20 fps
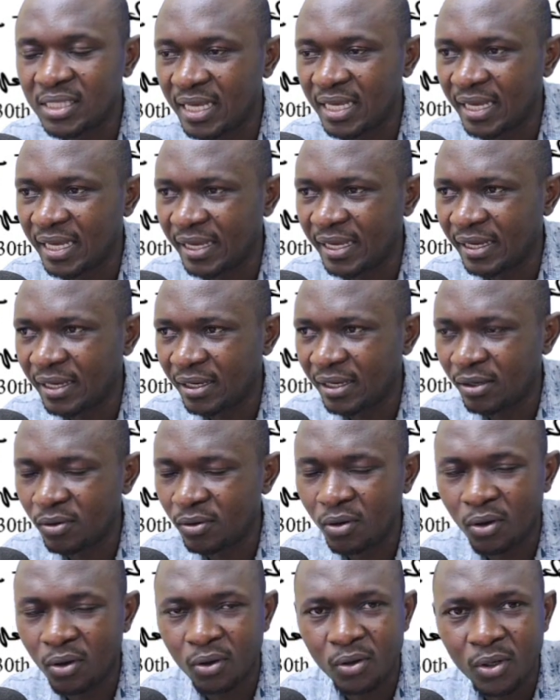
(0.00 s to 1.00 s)

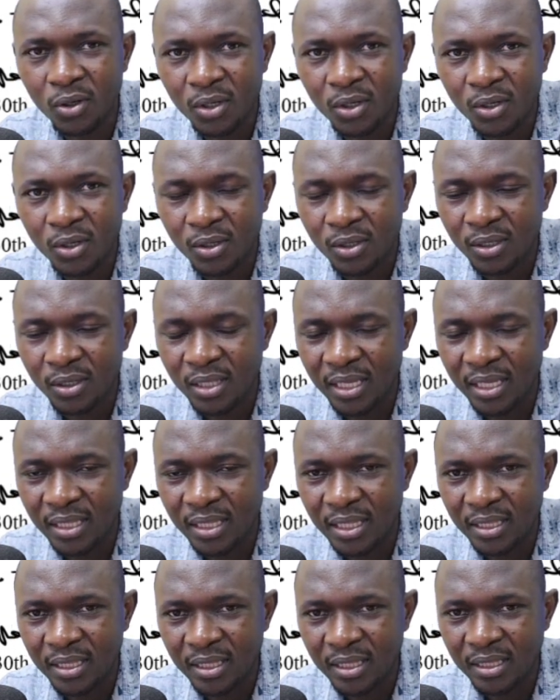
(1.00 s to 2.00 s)

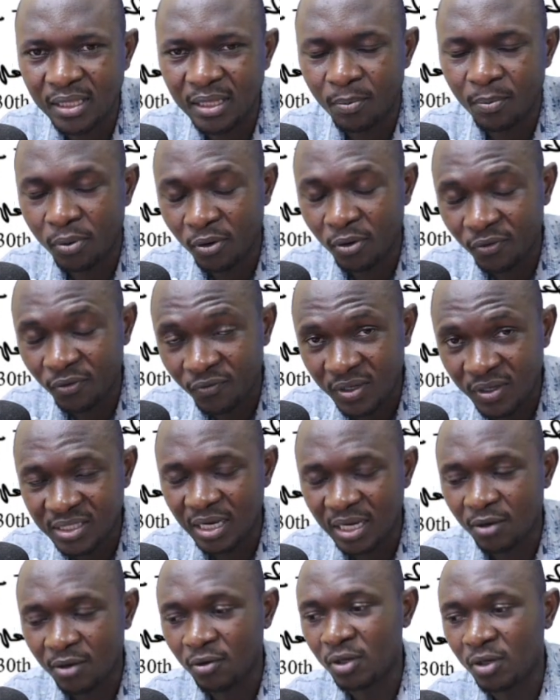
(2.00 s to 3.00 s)
The profits
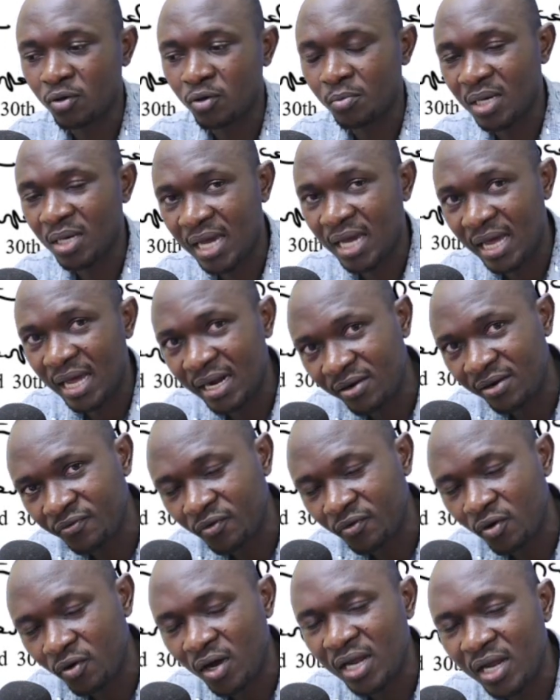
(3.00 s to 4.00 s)
are going to be carried
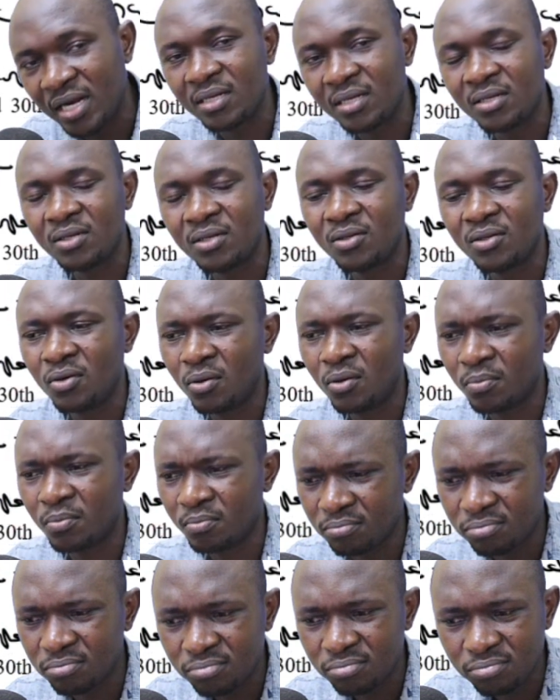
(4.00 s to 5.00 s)
forward.
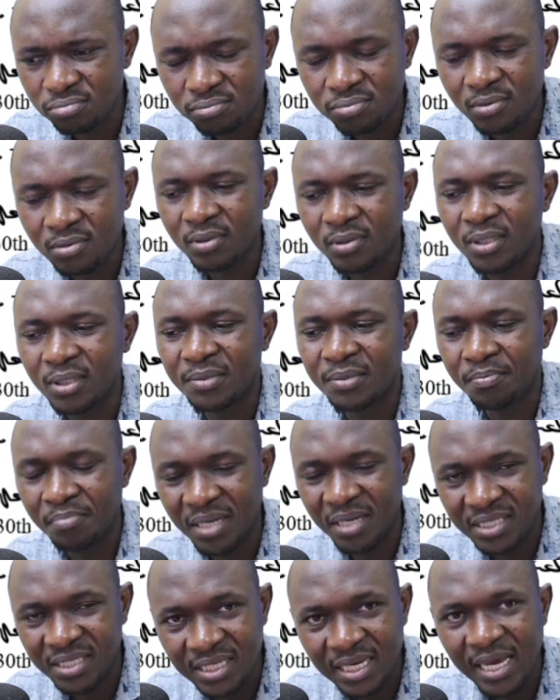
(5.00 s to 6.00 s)
It
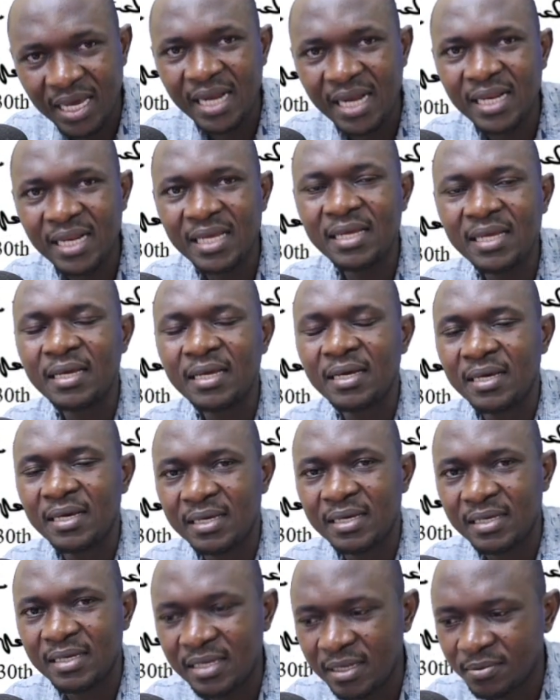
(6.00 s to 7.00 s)
basically
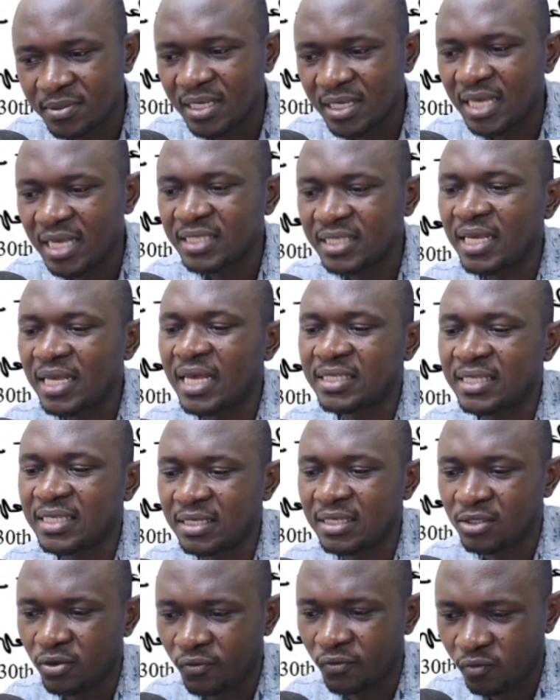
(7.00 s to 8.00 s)
gives us a
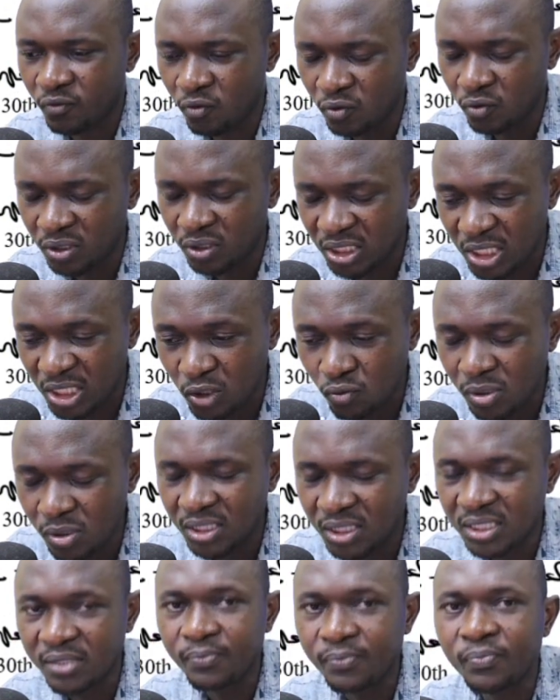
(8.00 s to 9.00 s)
sense of
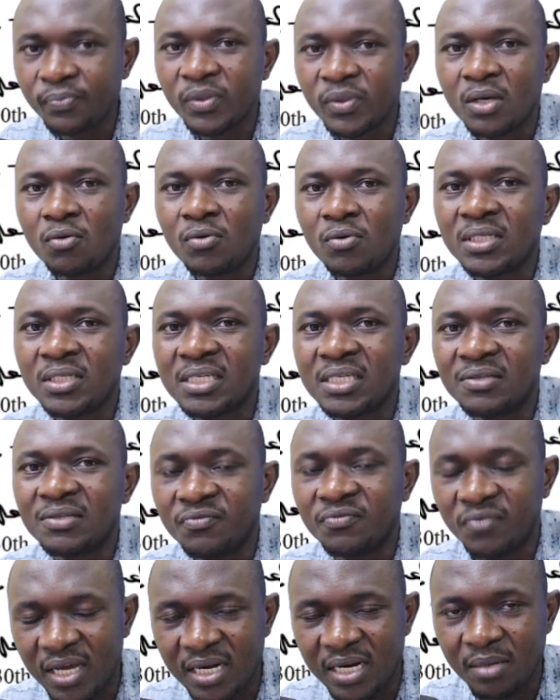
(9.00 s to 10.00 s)
continuity, which is
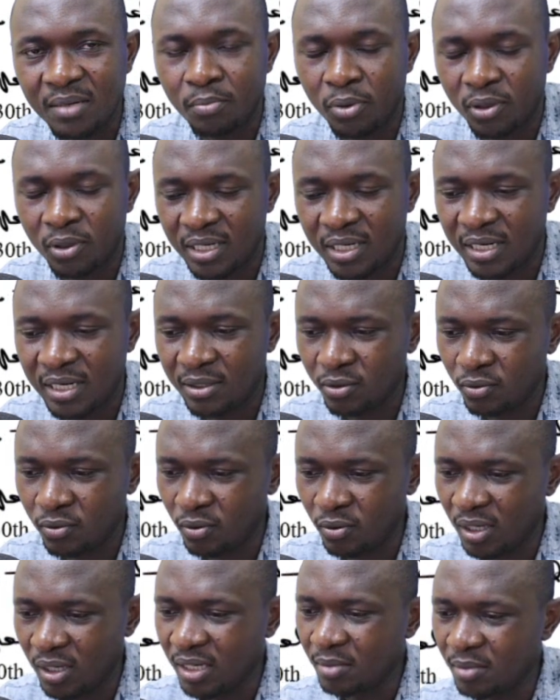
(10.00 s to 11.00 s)
very important to
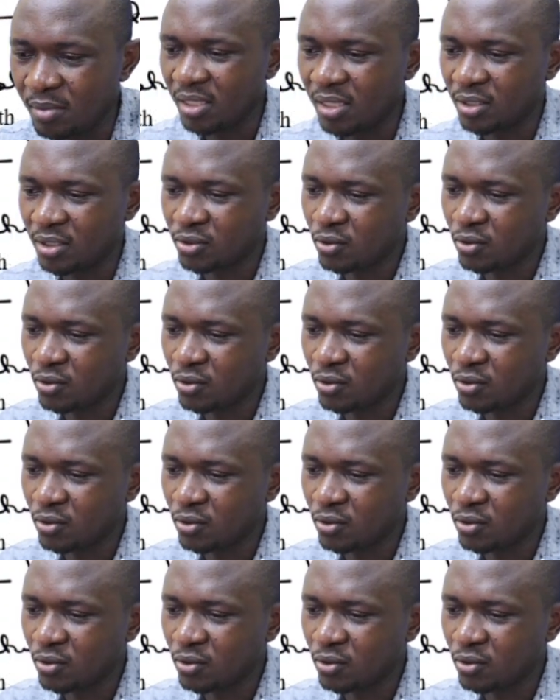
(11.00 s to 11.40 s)
any business.